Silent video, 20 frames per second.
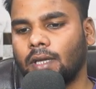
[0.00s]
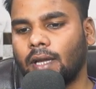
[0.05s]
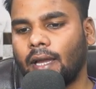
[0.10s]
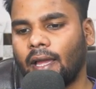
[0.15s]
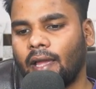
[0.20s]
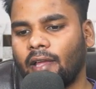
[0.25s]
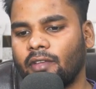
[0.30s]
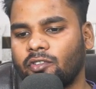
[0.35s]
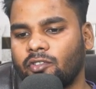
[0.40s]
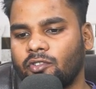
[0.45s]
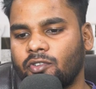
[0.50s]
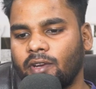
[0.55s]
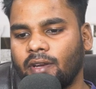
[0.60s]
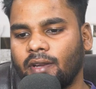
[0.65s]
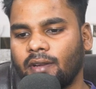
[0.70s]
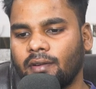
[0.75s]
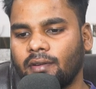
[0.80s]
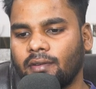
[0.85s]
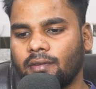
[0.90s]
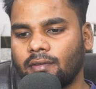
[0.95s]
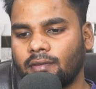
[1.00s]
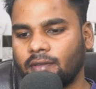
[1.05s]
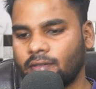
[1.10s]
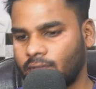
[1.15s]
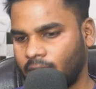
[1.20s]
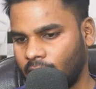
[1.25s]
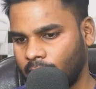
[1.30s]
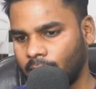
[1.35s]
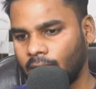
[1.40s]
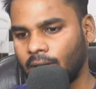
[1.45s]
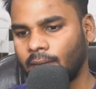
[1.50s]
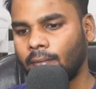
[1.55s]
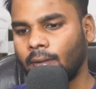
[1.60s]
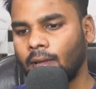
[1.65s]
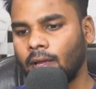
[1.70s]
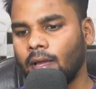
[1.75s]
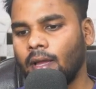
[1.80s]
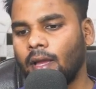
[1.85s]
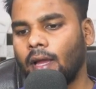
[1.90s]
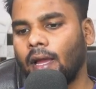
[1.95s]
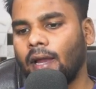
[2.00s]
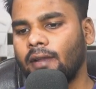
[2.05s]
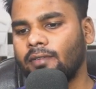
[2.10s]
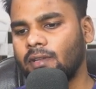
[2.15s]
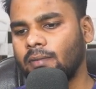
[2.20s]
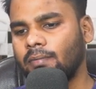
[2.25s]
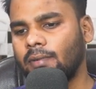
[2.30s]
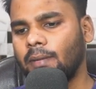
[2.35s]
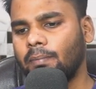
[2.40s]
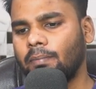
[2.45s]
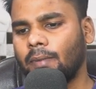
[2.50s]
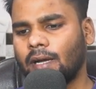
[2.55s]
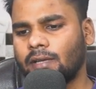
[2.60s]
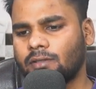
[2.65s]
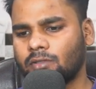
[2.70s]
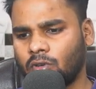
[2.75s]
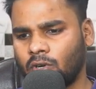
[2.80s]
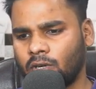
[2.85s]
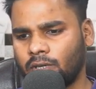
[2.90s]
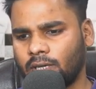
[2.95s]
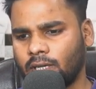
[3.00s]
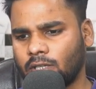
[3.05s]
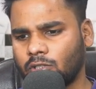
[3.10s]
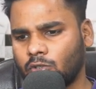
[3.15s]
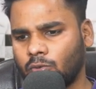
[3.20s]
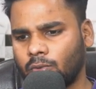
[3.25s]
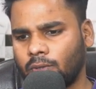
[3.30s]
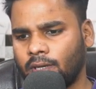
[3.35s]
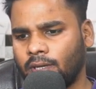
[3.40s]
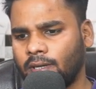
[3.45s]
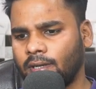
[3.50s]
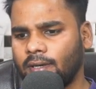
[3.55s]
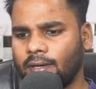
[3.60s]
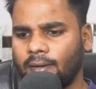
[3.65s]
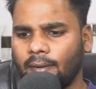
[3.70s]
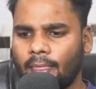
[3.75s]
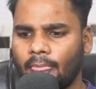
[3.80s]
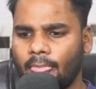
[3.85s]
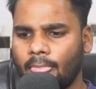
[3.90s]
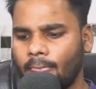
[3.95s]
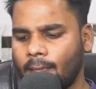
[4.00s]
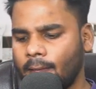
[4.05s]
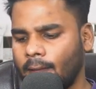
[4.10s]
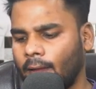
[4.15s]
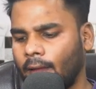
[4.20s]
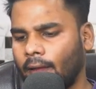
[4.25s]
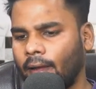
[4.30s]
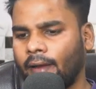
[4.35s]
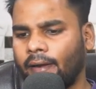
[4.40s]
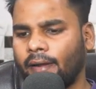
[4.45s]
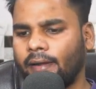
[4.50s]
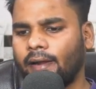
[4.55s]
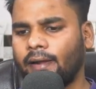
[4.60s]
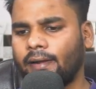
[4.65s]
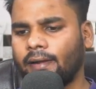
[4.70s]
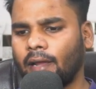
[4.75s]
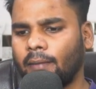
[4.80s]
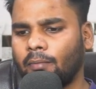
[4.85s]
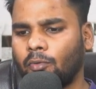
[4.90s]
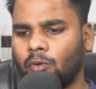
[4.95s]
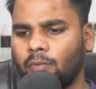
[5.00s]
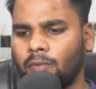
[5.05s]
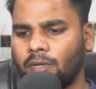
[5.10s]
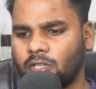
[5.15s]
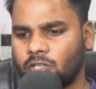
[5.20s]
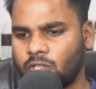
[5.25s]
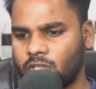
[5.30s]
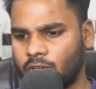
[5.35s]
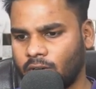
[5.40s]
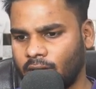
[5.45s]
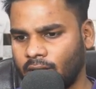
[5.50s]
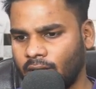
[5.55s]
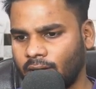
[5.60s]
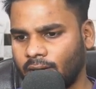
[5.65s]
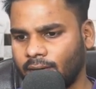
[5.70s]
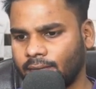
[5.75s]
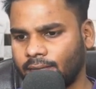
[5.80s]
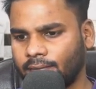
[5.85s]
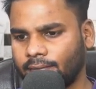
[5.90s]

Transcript: as string, the same name, and simply pass context over here. Return type would be string.